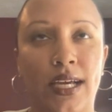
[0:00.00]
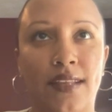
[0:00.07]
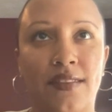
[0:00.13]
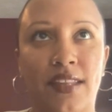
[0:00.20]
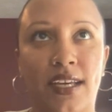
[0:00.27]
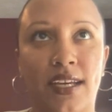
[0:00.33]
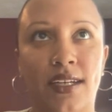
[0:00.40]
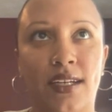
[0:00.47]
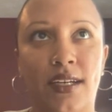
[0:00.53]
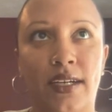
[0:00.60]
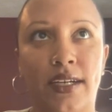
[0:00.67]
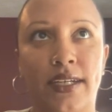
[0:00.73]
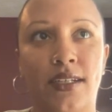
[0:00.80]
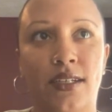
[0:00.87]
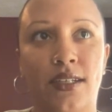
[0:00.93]
And then
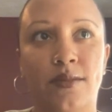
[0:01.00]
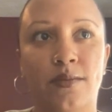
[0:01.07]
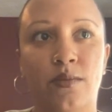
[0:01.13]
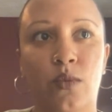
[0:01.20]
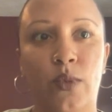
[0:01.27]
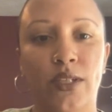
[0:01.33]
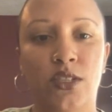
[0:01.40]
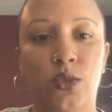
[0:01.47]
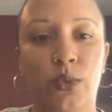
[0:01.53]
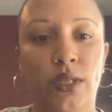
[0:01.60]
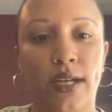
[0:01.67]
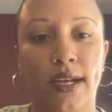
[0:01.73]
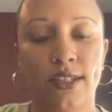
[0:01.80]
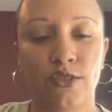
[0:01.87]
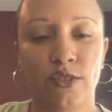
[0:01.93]
I went to a
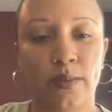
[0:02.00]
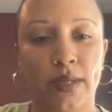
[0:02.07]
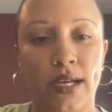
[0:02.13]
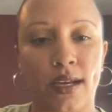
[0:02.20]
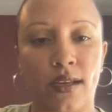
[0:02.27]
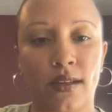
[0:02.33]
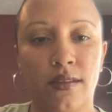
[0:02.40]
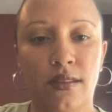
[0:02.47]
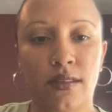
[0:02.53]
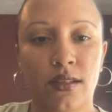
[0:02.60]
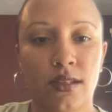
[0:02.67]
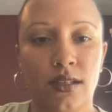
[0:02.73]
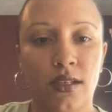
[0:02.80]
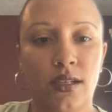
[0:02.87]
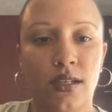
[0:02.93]
naturopath
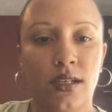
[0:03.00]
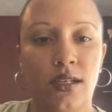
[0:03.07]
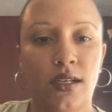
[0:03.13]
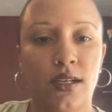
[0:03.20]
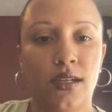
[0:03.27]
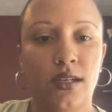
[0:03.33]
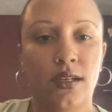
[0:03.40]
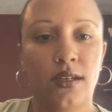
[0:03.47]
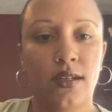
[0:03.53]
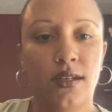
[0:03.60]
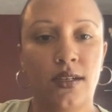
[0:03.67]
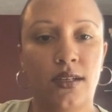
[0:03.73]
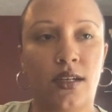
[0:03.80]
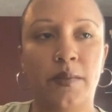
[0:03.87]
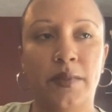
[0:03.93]

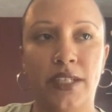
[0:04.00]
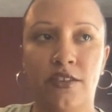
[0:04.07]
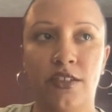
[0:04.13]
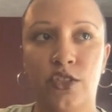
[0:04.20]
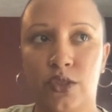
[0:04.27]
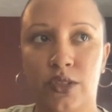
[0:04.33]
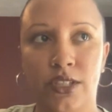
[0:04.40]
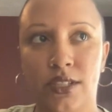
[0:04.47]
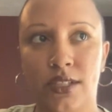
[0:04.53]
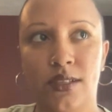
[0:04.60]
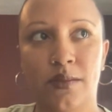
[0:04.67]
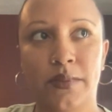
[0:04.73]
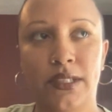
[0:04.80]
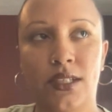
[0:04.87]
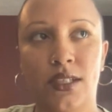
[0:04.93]
here in Georgia
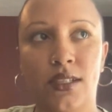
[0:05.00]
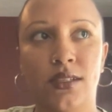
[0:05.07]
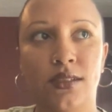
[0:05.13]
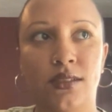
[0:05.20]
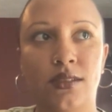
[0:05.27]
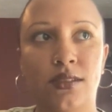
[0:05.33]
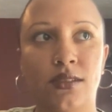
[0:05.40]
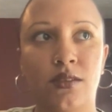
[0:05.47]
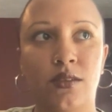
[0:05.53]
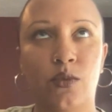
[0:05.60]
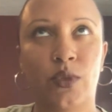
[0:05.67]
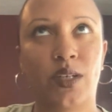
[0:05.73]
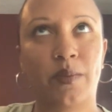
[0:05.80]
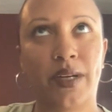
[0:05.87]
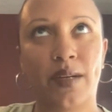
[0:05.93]
because
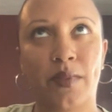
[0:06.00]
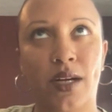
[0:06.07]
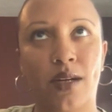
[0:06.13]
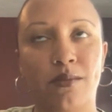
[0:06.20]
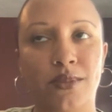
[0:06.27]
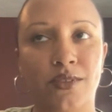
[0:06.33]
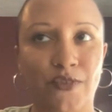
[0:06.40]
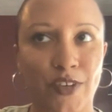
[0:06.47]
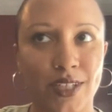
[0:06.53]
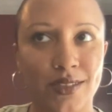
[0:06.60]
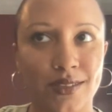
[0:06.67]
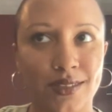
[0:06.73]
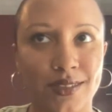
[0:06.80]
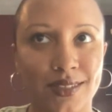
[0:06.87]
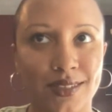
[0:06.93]
one of my mom's
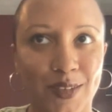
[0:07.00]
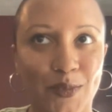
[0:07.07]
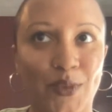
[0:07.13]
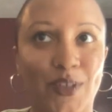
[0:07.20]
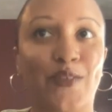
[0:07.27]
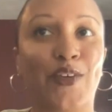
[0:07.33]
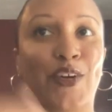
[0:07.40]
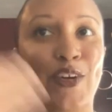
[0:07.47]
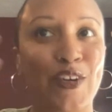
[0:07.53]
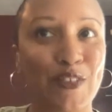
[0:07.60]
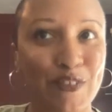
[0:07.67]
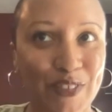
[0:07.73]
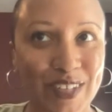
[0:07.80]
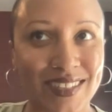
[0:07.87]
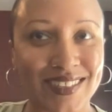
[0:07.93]
friends, like one of her
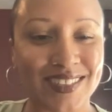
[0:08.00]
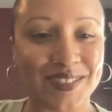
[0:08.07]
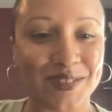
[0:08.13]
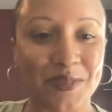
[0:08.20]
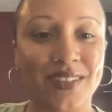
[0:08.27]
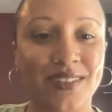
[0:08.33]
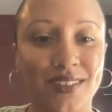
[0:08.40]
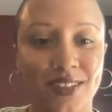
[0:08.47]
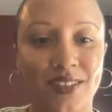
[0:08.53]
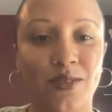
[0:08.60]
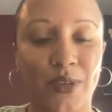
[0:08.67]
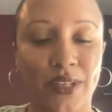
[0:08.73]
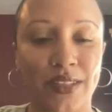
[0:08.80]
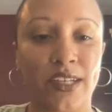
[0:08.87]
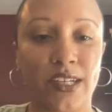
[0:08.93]
friends,
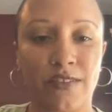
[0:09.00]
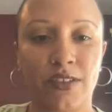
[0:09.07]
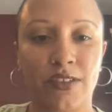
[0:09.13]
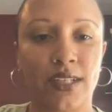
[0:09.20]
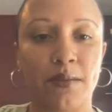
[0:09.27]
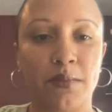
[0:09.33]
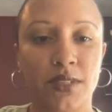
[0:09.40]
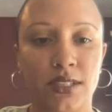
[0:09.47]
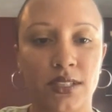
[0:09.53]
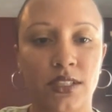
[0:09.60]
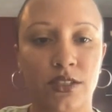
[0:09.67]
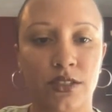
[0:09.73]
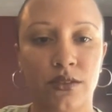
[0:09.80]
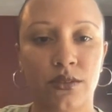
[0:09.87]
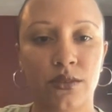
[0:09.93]
went there for Lyme disease
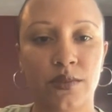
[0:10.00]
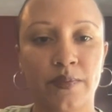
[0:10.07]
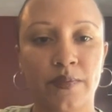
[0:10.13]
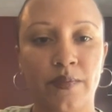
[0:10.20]
too.